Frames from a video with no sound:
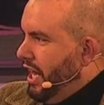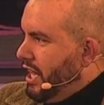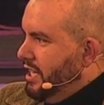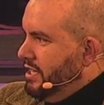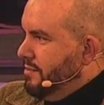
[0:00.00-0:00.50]

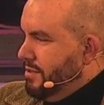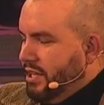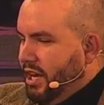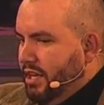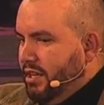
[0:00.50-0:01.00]
Like I need
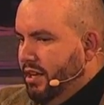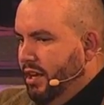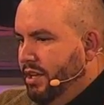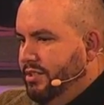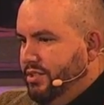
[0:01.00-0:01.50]
something that I
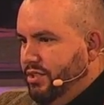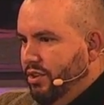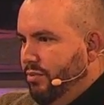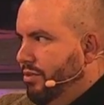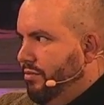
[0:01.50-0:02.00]
just
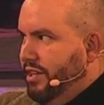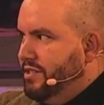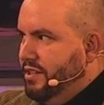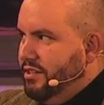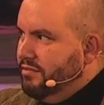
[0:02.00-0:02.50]
know with
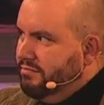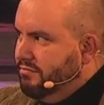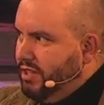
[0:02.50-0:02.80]
reason